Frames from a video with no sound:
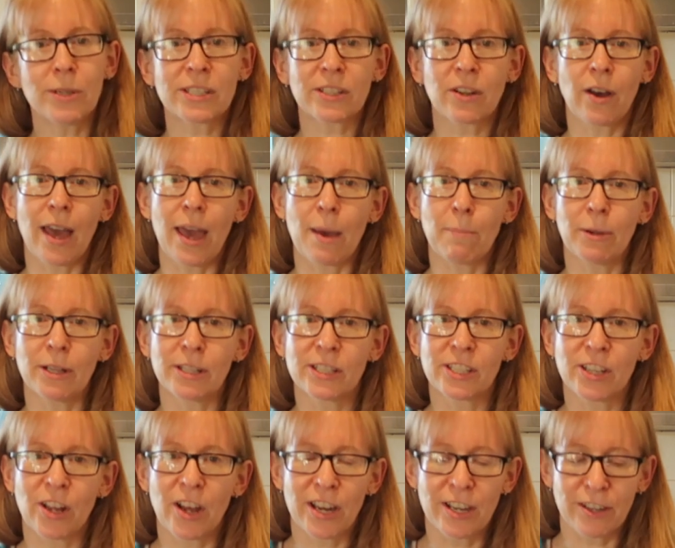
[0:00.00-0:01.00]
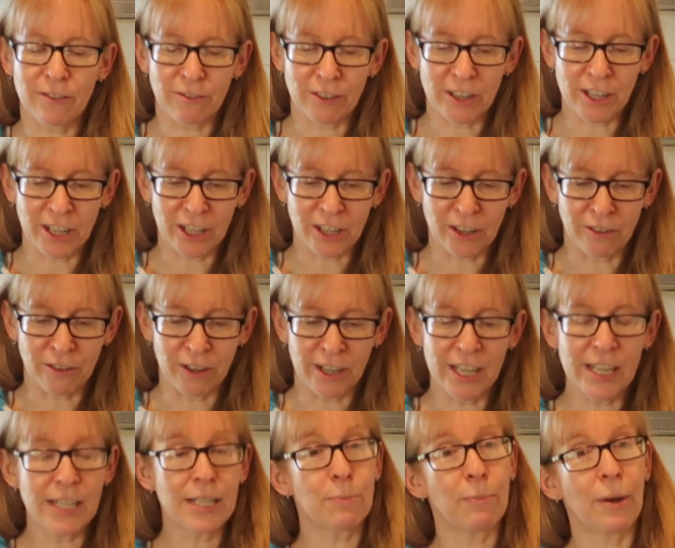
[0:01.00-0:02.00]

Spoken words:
It's got apple cider vinegar in it.